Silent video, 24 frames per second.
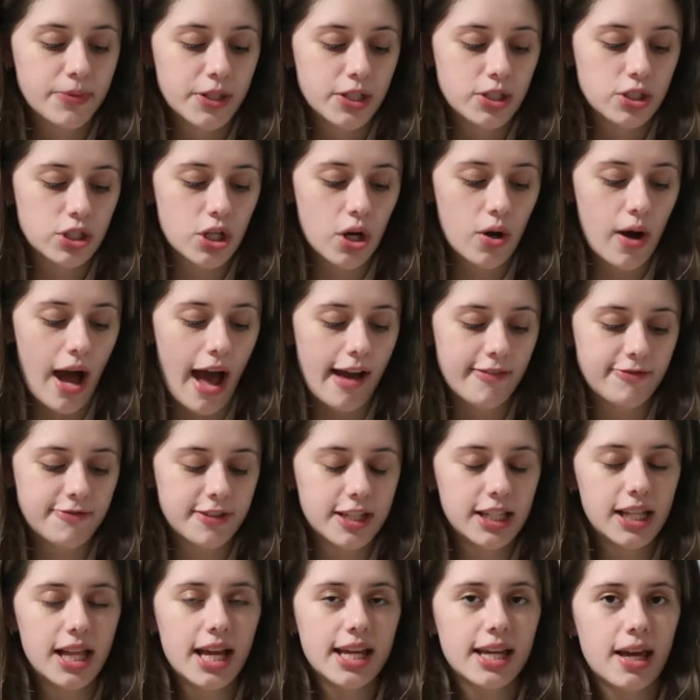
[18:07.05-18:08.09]
So I
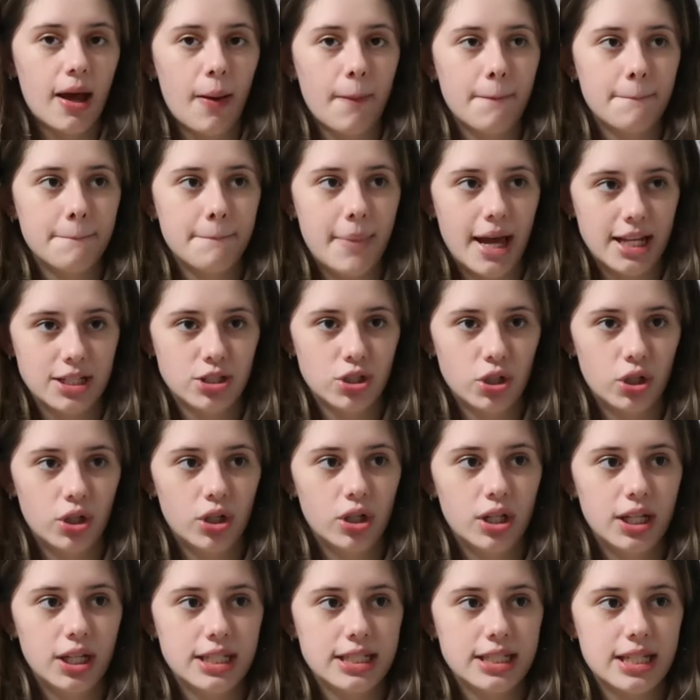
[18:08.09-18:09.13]
feel like mental
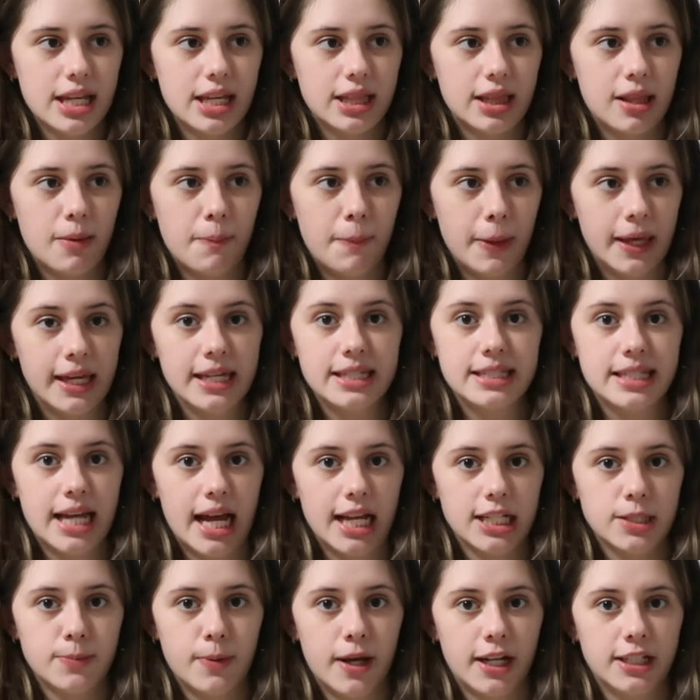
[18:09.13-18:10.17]
is like the biggest
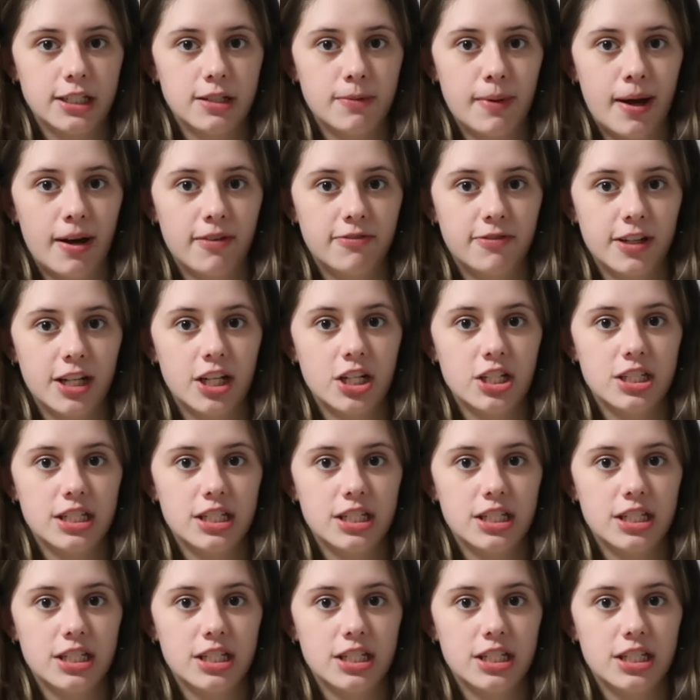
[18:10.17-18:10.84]
aspect about figure